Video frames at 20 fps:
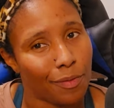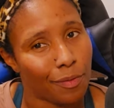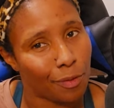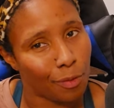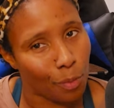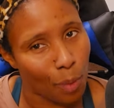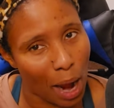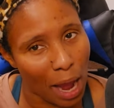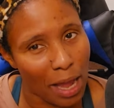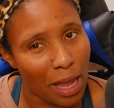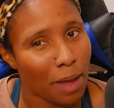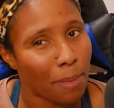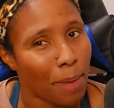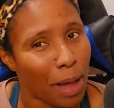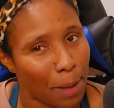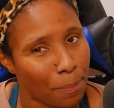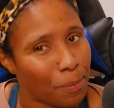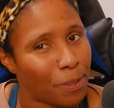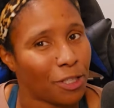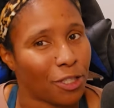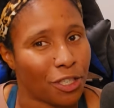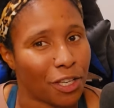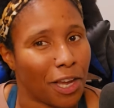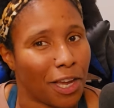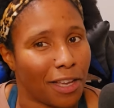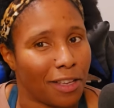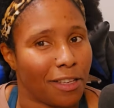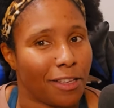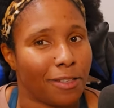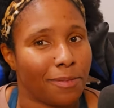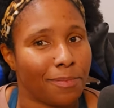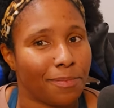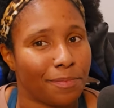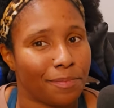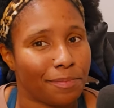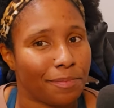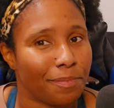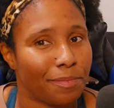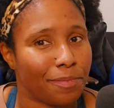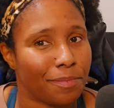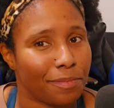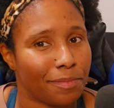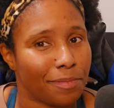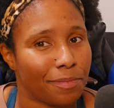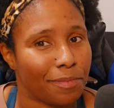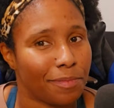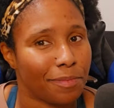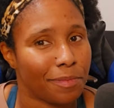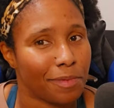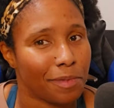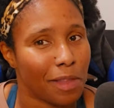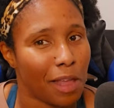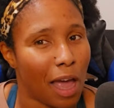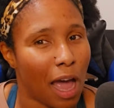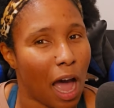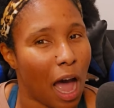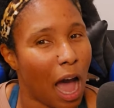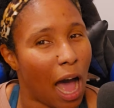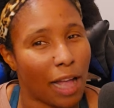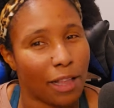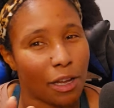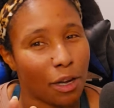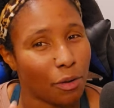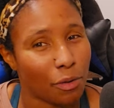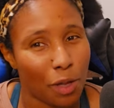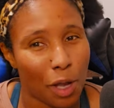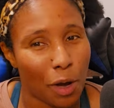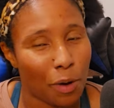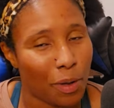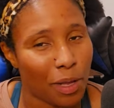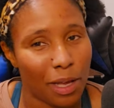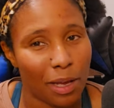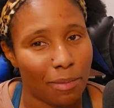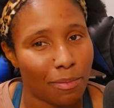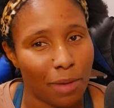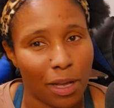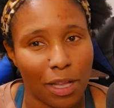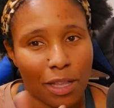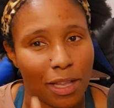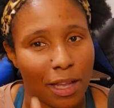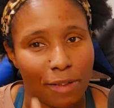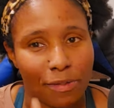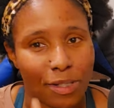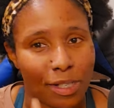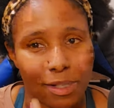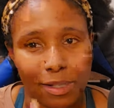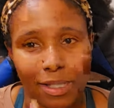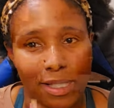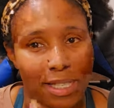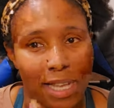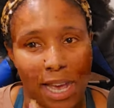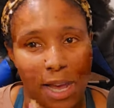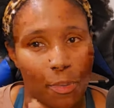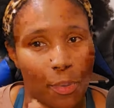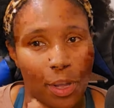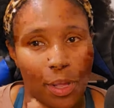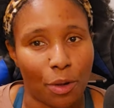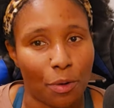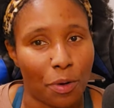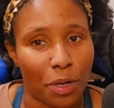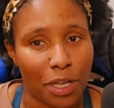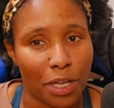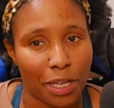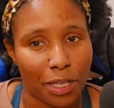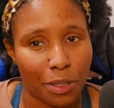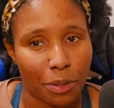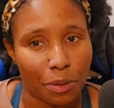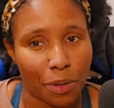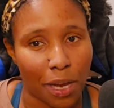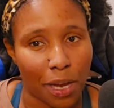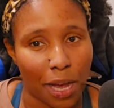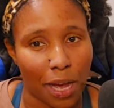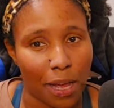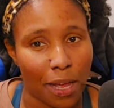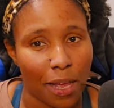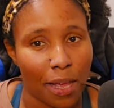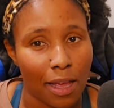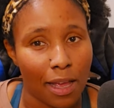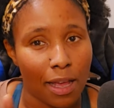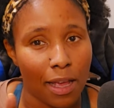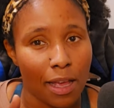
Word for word: Ryan might be shady, I don't know him enough to say whether he is or not.